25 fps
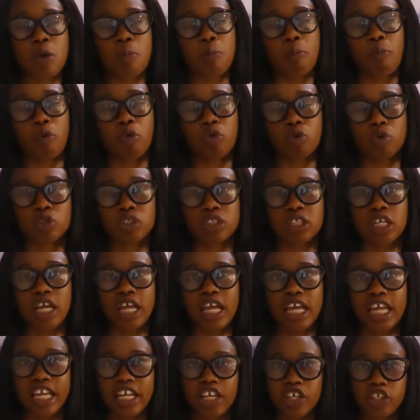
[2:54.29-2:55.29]
they produce
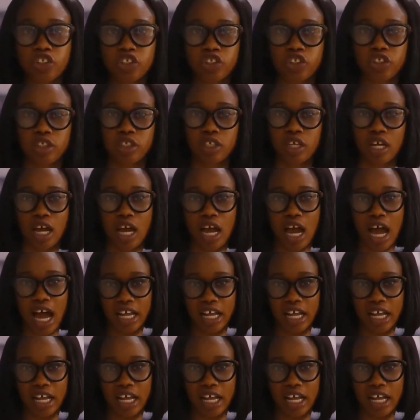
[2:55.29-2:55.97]
each